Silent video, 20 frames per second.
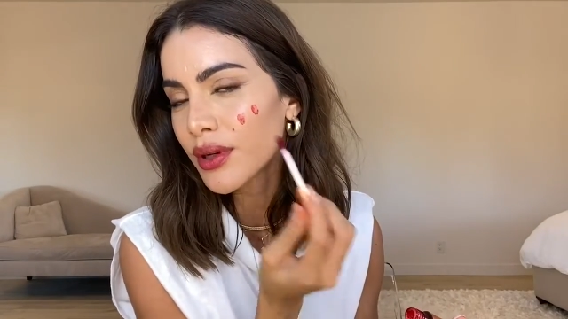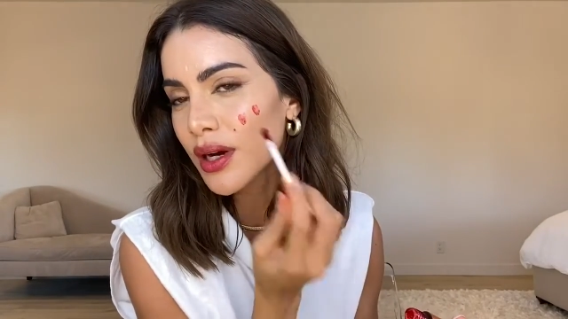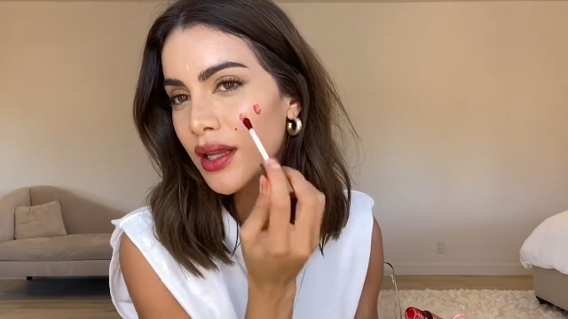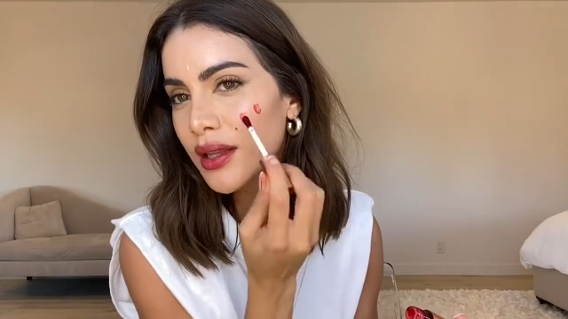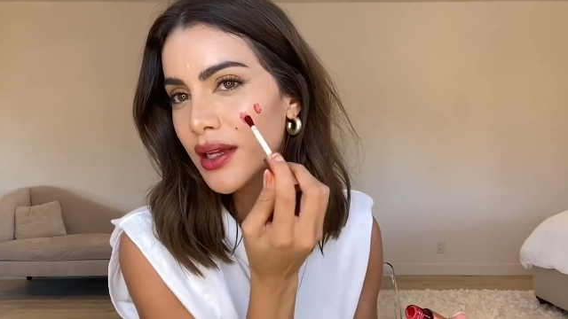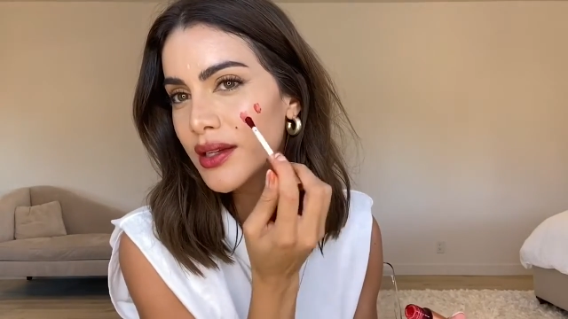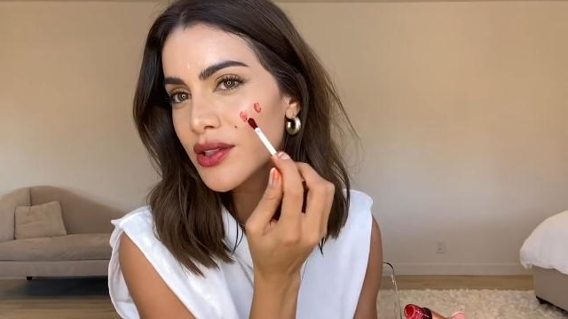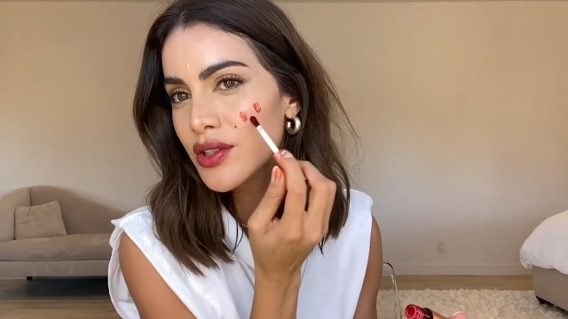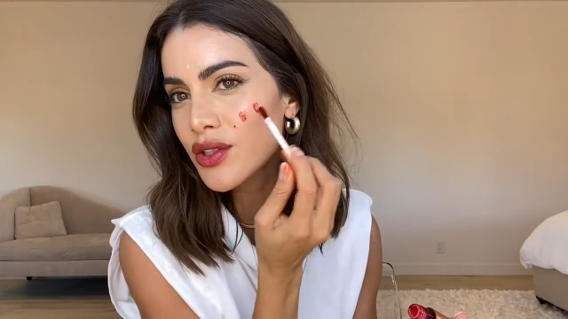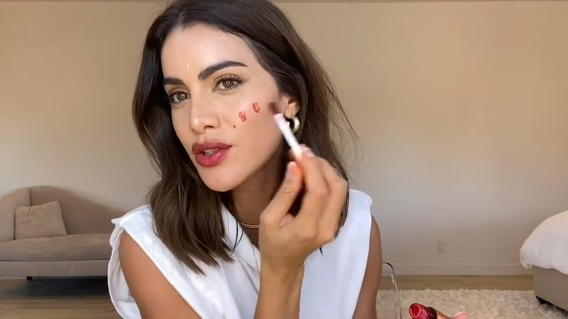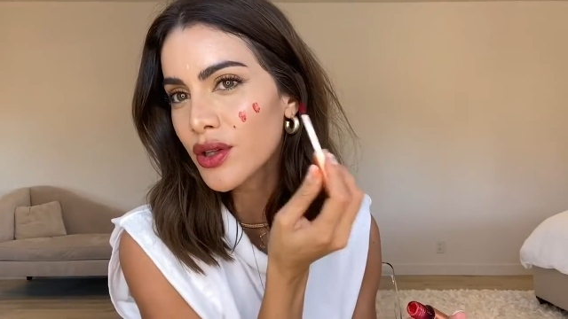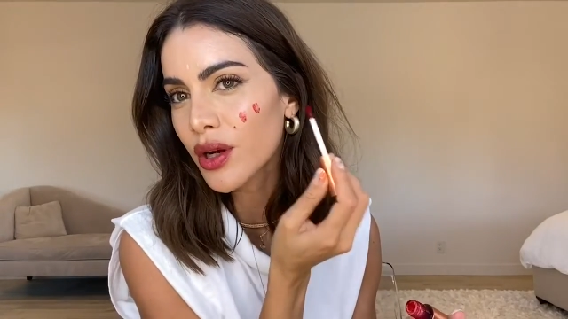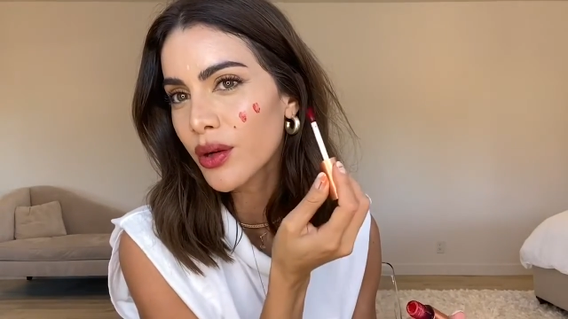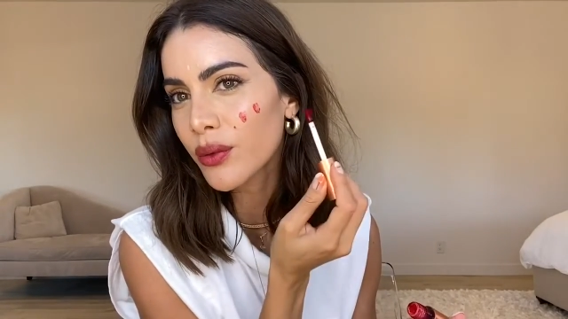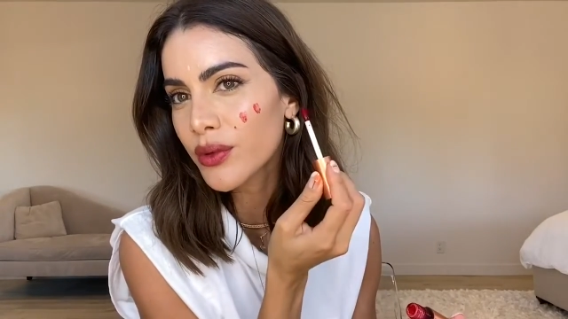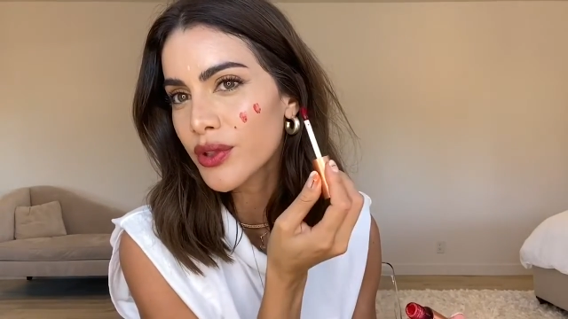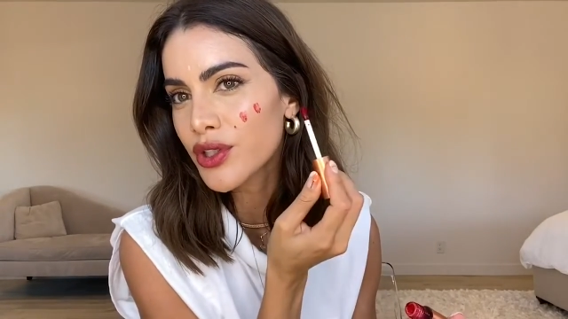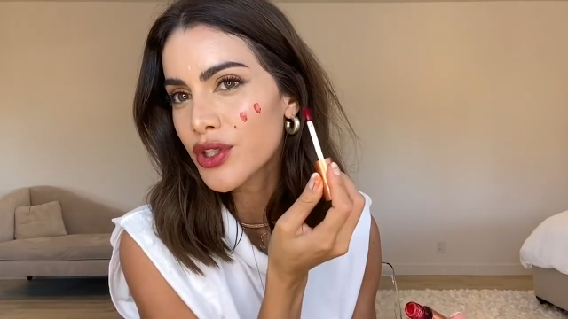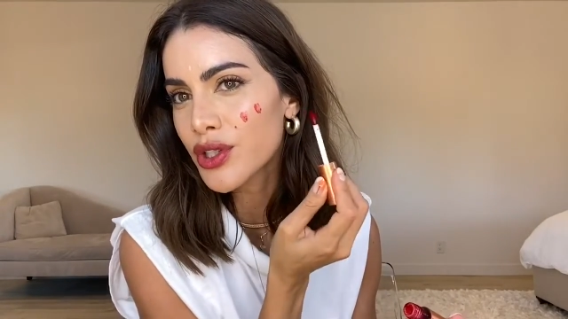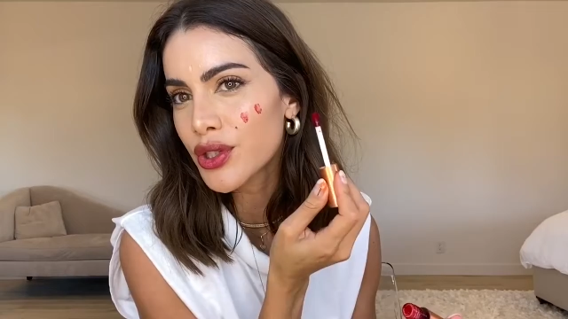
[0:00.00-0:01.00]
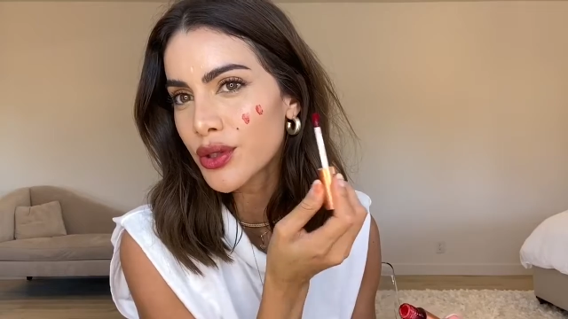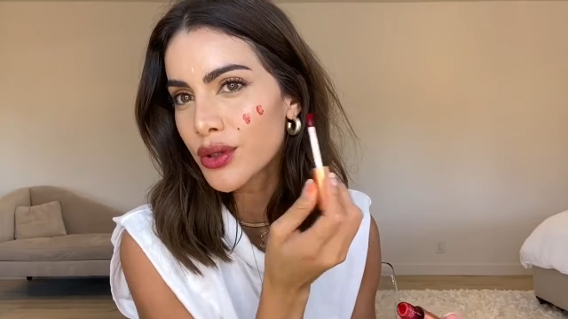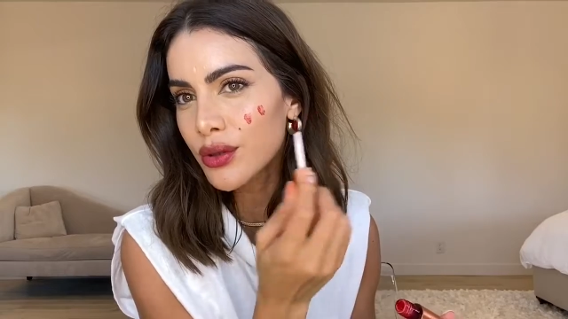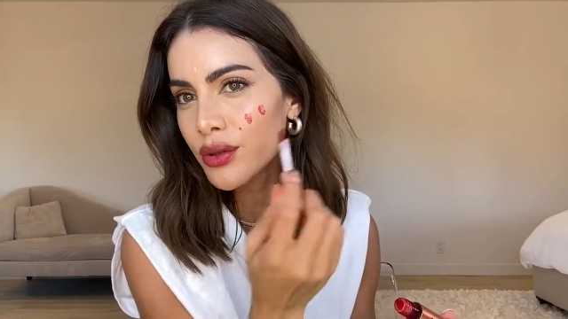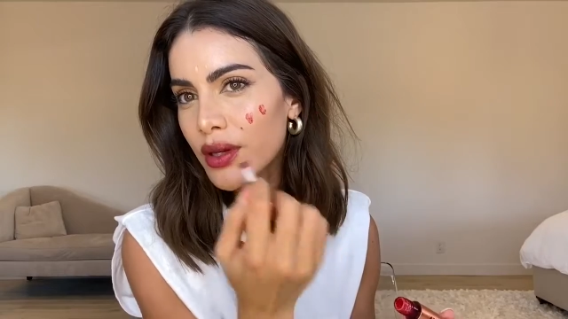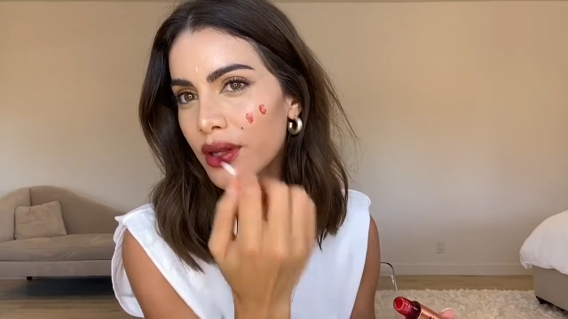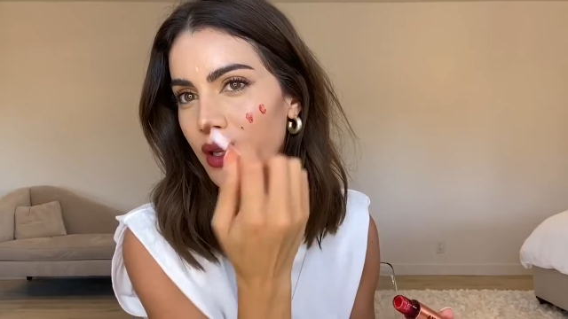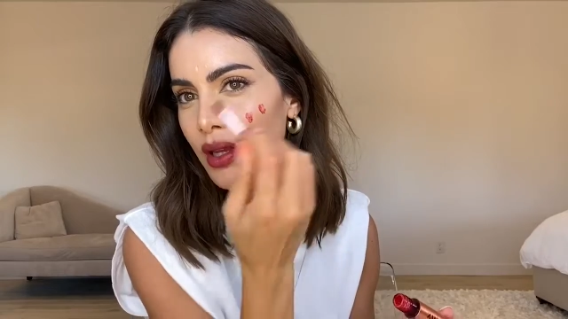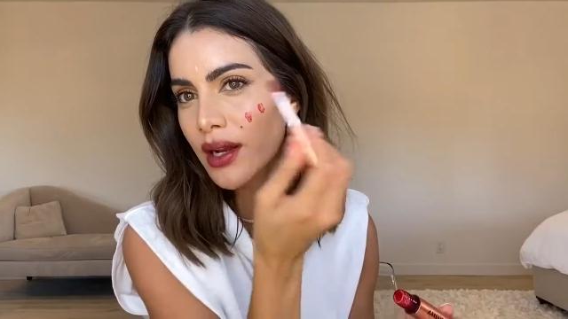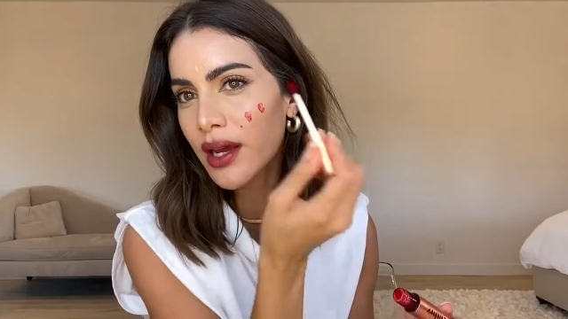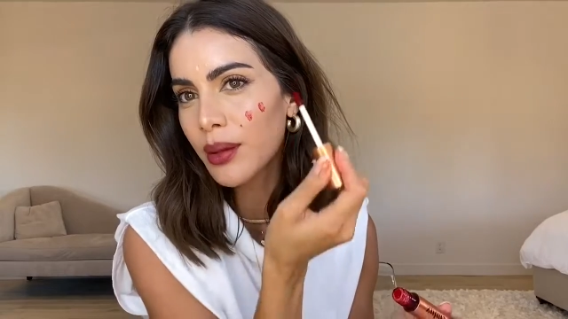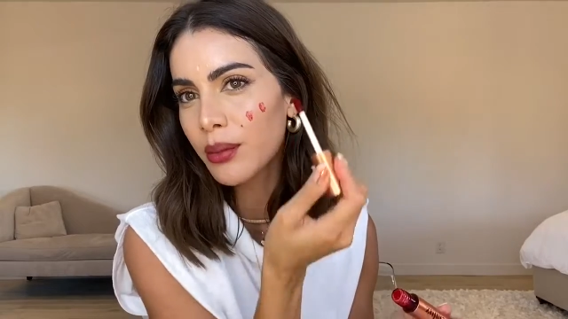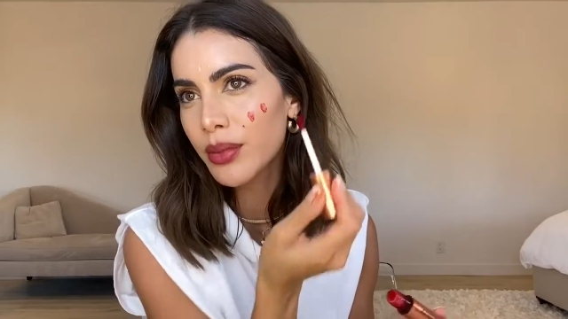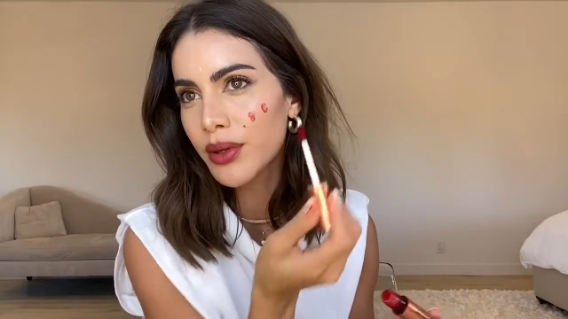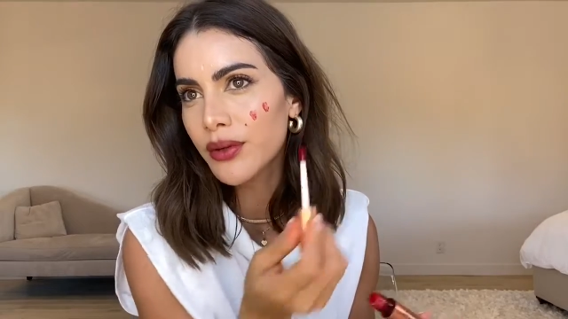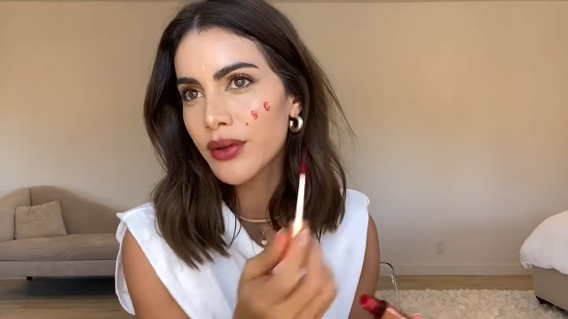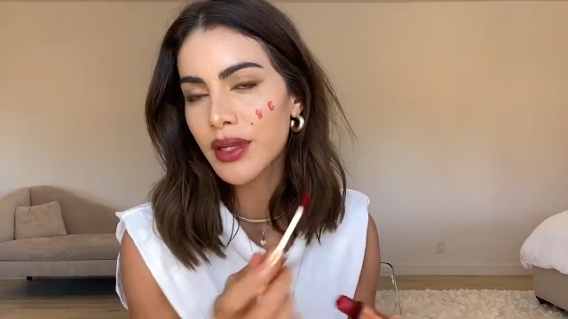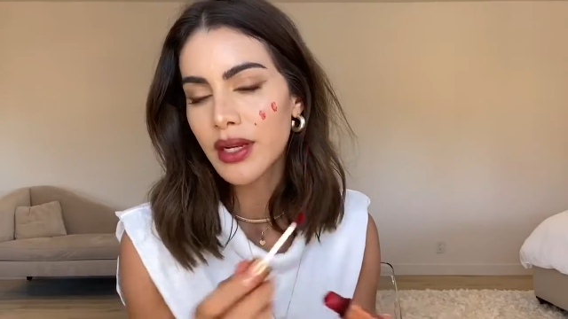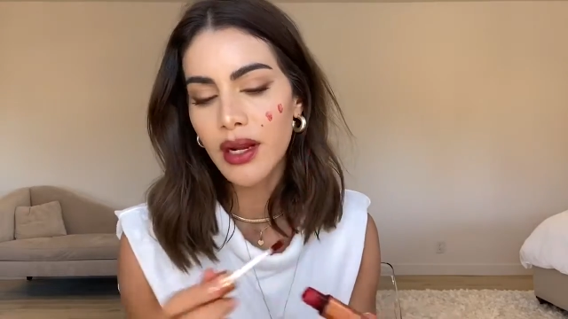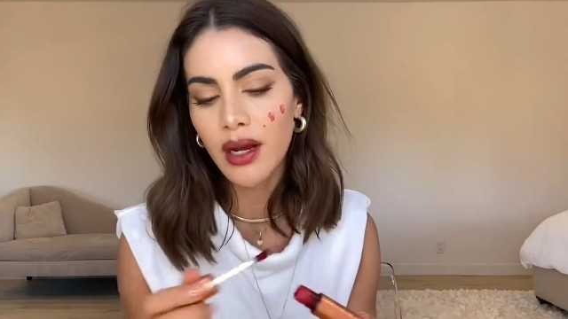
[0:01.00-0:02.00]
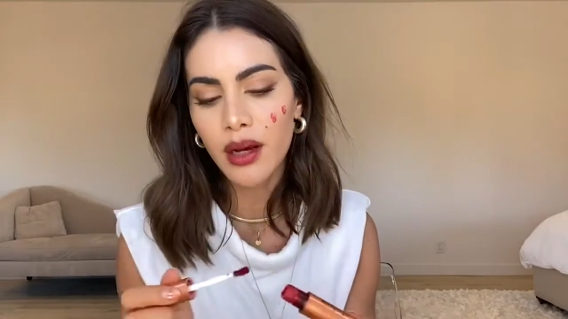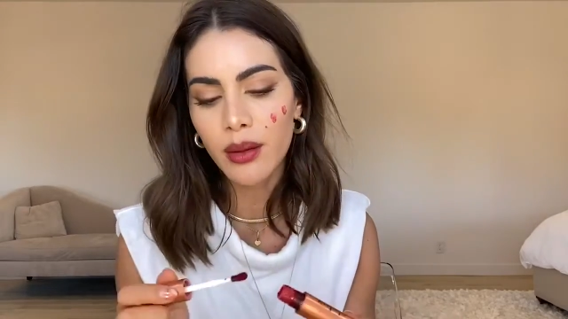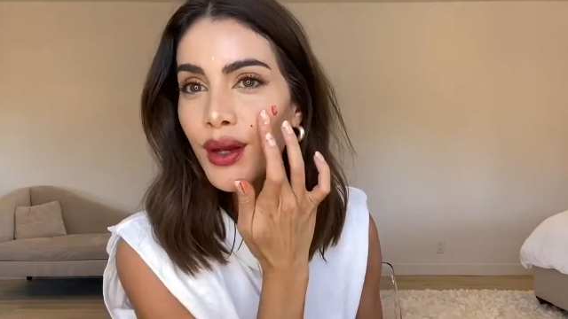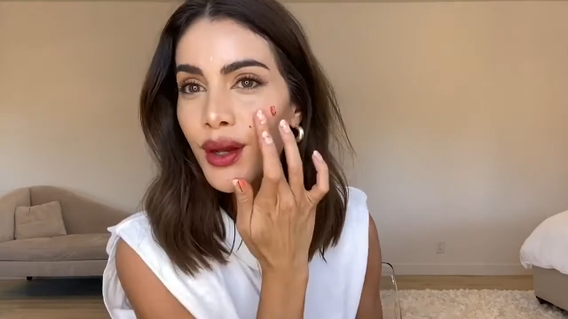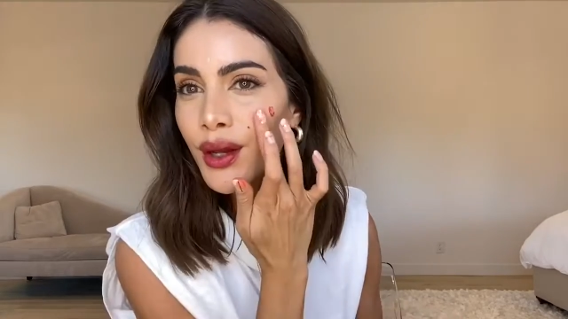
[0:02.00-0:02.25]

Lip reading: I like to start with two and then I build it up.